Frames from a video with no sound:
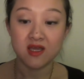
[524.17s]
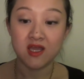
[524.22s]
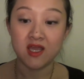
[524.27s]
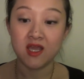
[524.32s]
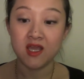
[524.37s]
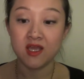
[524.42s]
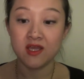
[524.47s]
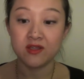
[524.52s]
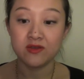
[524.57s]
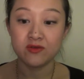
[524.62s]

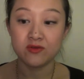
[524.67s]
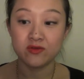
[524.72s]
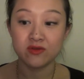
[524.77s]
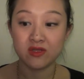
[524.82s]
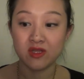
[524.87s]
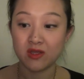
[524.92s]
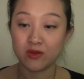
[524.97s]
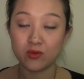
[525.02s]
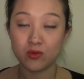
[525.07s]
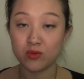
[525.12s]
and
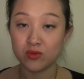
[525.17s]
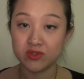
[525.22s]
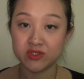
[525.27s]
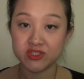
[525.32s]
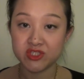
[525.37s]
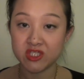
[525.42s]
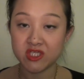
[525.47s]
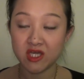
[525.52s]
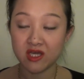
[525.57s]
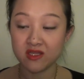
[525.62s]
like
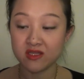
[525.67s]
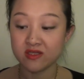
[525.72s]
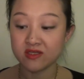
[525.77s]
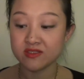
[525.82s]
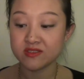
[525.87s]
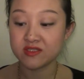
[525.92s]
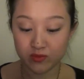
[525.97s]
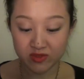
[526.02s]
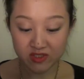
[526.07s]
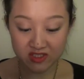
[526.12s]
orangey colors.